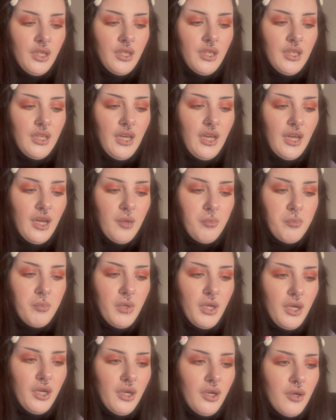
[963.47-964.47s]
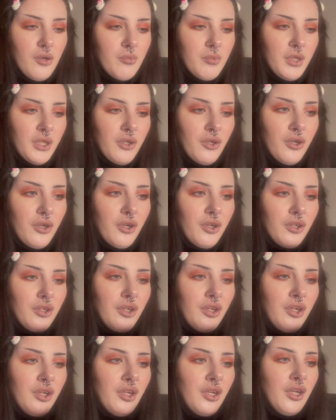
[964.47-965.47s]
yeah, but oh my god,
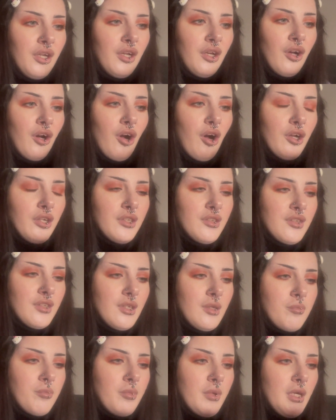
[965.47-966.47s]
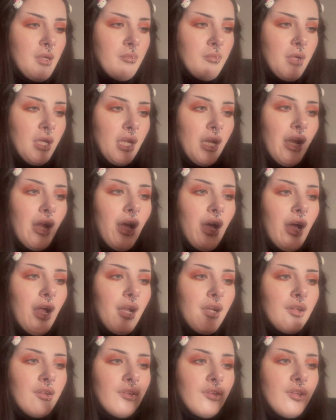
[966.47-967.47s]
honestly, it bit me
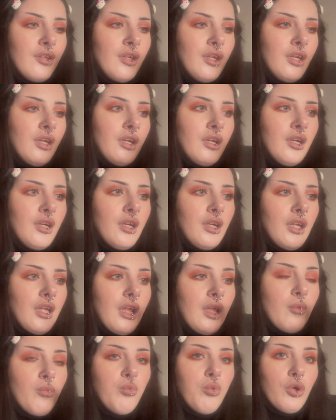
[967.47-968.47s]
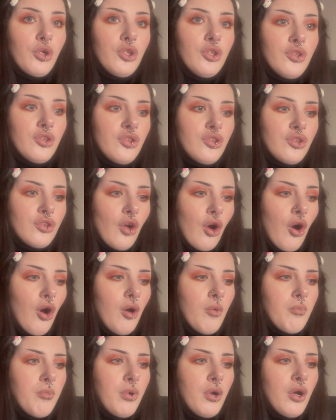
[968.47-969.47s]
and it wouldn't stop.